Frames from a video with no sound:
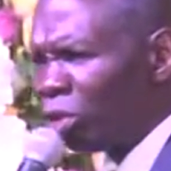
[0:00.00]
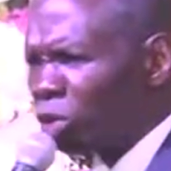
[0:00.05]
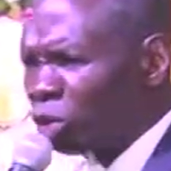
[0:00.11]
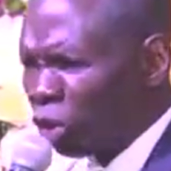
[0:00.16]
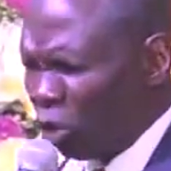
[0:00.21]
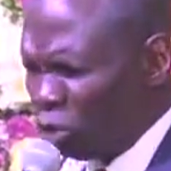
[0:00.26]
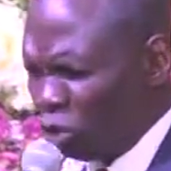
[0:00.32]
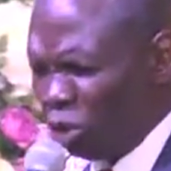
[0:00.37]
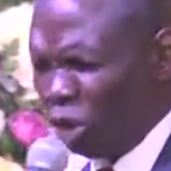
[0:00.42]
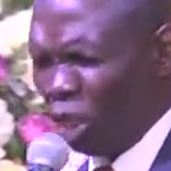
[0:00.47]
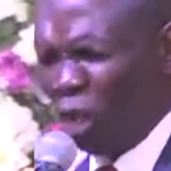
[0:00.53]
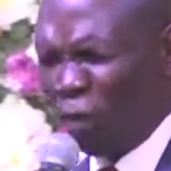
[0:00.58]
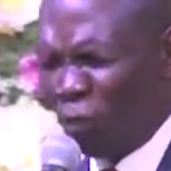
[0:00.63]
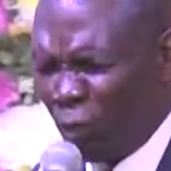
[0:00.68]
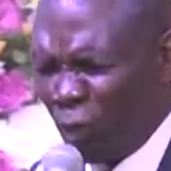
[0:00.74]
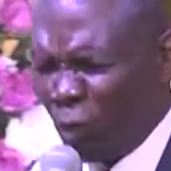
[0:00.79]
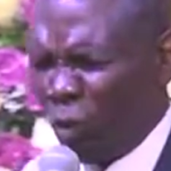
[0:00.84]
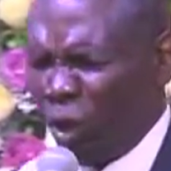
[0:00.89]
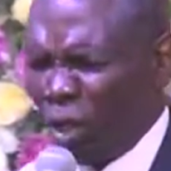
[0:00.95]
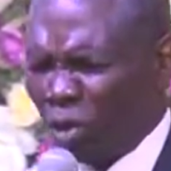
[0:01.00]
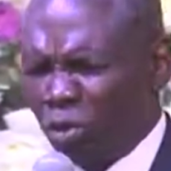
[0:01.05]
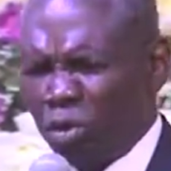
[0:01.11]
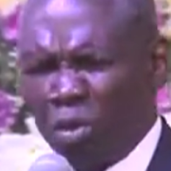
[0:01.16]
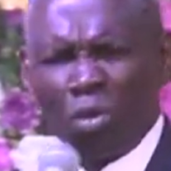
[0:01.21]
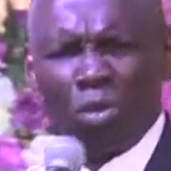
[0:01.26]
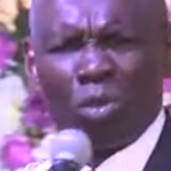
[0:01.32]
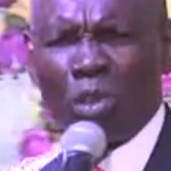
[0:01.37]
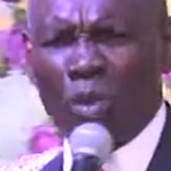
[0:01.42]
So if you want
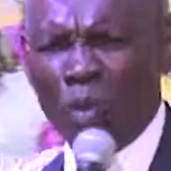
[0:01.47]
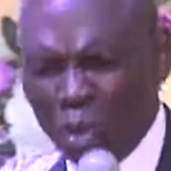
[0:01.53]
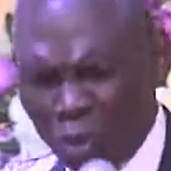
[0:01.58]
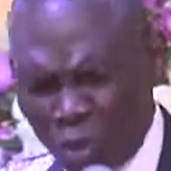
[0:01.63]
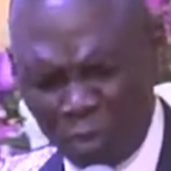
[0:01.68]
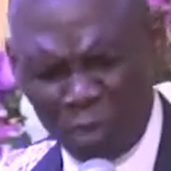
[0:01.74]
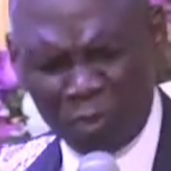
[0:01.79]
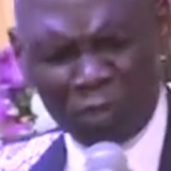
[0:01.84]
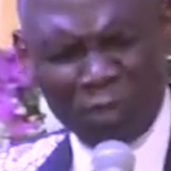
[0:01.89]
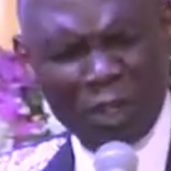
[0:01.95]
want to be